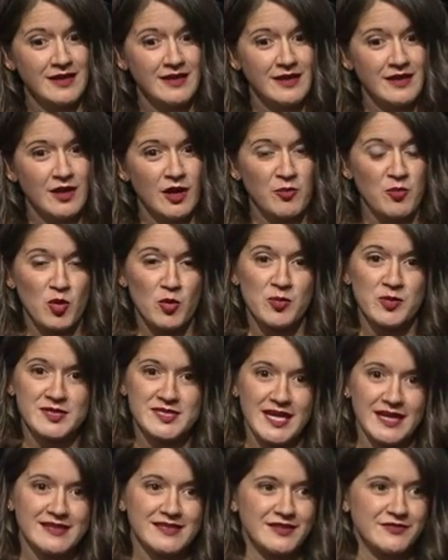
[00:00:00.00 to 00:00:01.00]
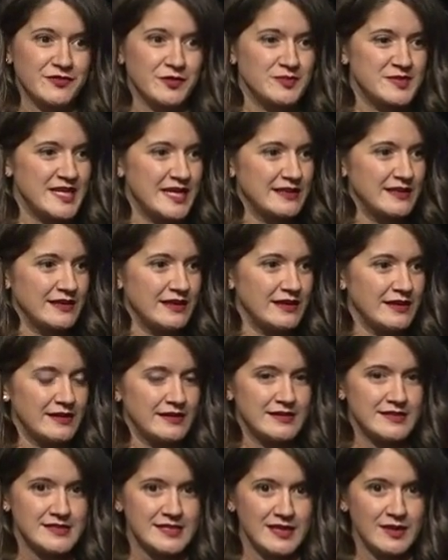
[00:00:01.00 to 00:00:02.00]
are more protected from deadly and
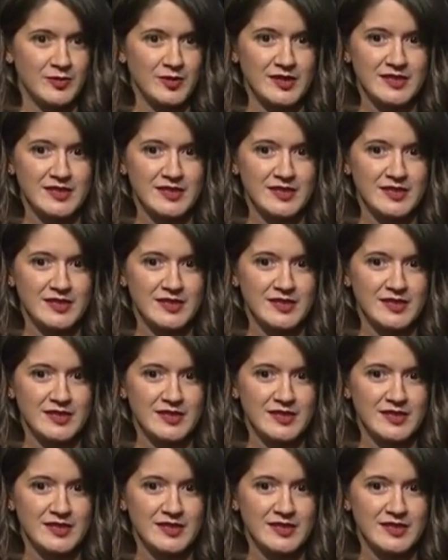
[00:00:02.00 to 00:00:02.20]
disabling